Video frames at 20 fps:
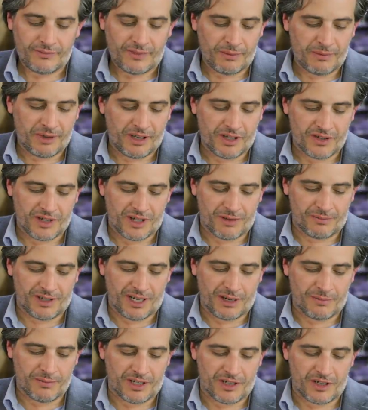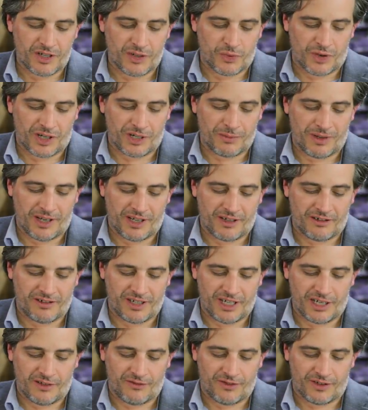Because sometimes I just want to be
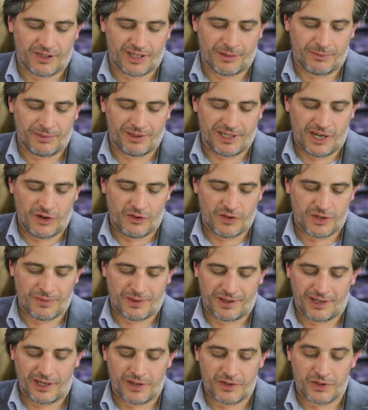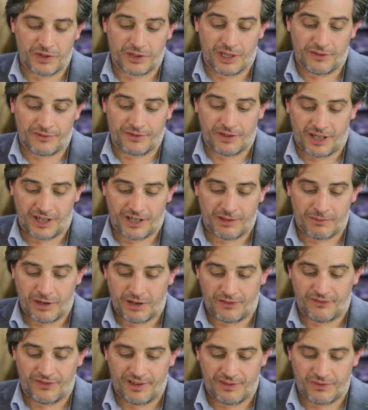entertained for a couple hours, but I also love talking
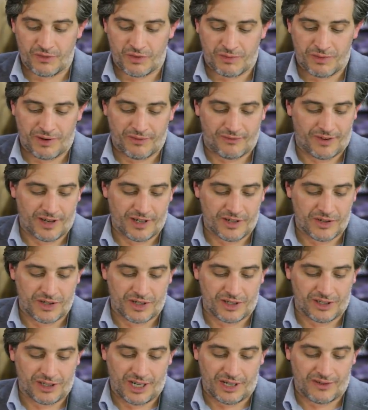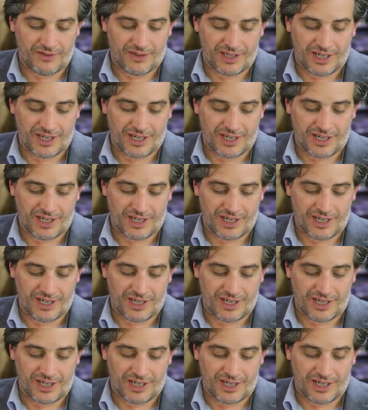about films with my friends, and a lot of the